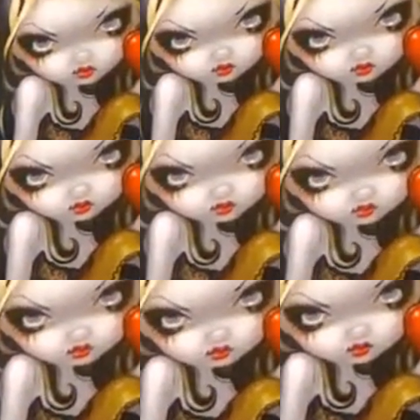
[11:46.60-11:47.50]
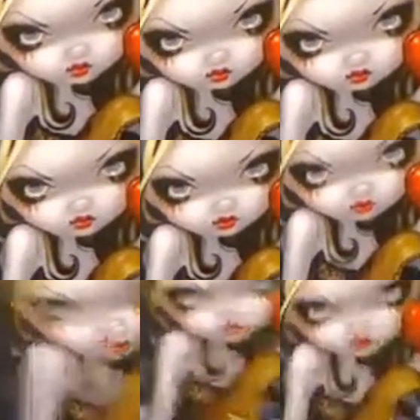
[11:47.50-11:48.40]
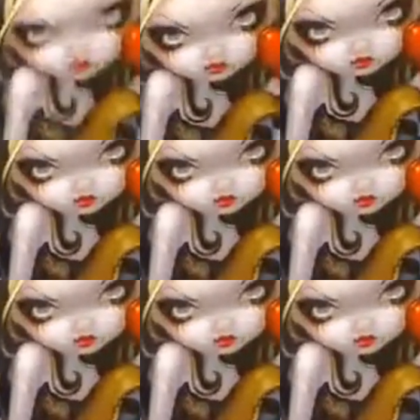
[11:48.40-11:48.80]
pissed off, okay, that you don't want to